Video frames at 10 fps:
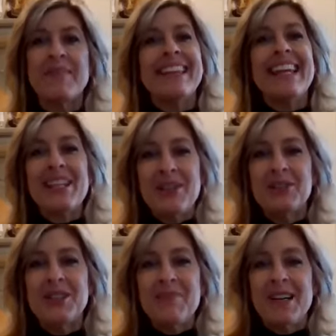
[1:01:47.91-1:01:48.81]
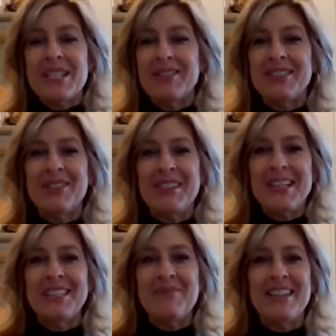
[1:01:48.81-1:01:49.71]
Thank you so much. It was really
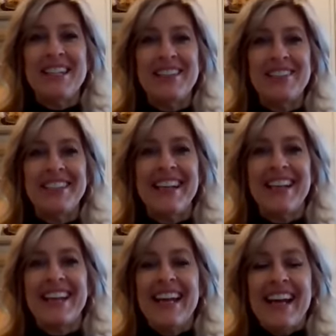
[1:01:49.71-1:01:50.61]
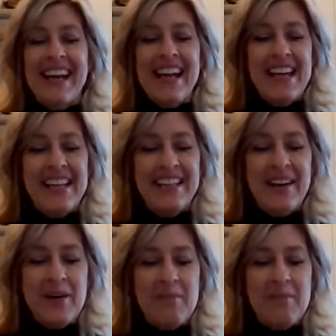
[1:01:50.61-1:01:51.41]
nice to be here today. And